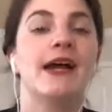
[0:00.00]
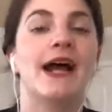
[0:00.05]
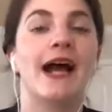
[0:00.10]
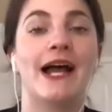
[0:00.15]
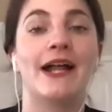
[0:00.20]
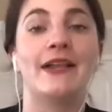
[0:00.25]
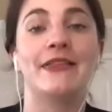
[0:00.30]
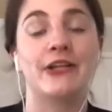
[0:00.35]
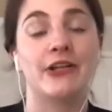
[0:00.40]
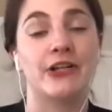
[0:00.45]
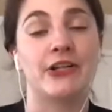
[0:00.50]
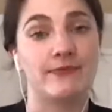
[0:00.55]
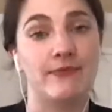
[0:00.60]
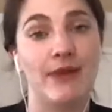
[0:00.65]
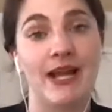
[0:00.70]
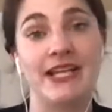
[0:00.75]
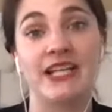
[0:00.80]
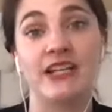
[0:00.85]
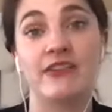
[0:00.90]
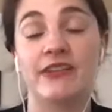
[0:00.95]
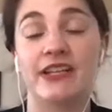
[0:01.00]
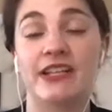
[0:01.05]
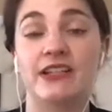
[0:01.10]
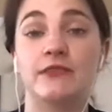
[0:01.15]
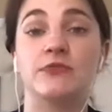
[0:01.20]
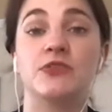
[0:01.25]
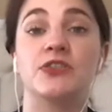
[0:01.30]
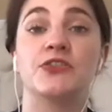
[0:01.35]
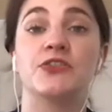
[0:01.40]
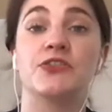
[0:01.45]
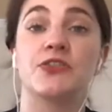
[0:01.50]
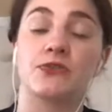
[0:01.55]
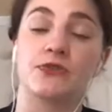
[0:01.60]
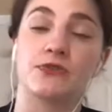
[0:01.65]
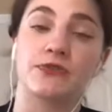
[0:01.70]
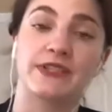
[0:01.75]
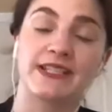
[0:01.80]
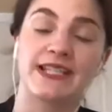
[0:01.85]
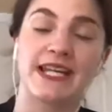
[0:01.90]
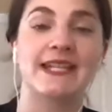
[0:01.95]
uh, there is money available
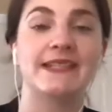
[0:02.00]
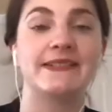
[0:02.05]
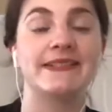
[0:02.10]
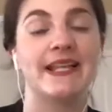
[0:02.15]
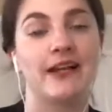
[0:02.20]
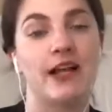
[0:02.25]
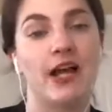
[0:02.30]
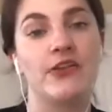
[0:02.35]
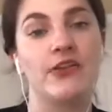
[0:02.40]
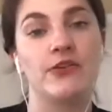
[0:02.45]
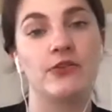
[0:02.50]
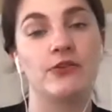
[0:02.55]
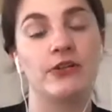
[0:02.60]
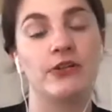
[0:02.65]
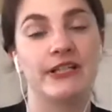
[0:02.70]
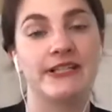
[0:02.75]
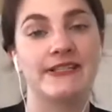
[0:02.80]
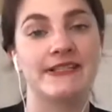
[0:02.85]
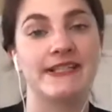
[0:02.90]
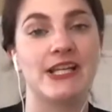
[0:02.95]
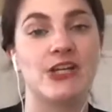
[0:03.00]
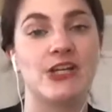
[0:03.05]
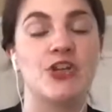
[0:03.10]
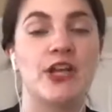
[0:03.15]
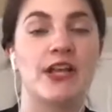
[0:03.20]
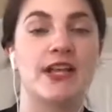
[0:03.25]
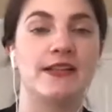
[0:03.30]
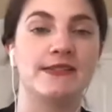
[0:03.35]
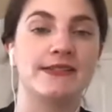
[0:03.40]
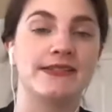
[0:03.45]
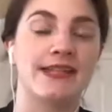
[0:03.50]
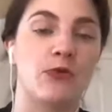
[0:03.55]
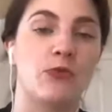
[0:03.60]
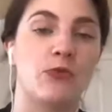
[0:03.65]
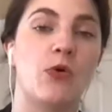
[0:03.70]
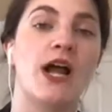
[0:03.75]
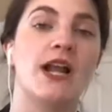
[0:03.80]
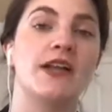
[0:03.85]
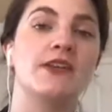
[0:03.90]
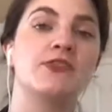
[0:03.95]
to states and other organizations that
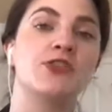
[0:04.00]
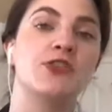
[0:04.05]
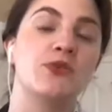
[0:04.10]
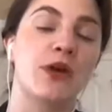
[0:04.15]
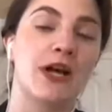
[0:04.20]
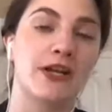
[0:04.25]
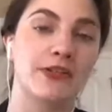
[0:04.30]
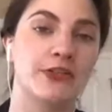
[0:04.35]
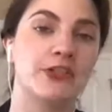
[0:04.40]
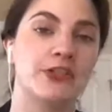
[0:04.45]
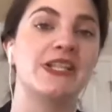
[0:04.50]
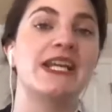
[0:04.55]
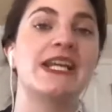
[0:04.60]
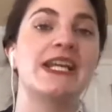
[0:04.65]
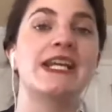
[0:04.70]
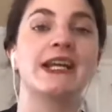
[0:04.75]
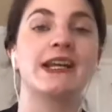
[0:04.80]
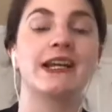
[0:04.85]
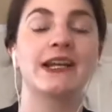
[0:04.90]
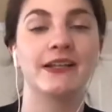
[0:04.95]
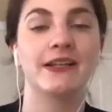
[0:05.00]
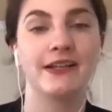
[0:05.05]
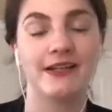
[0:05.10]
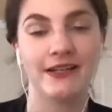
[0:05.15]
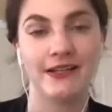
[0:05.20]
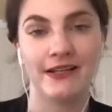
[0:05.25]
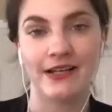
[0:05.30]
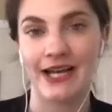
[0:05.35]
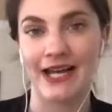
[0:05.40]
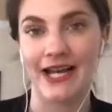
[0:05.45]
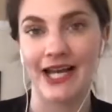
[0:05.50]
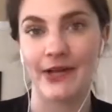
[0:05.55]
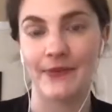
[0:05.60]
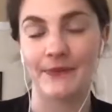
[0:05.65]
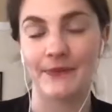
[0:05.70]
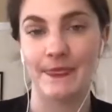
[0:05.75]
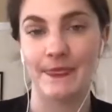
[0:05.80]
want to undertake um,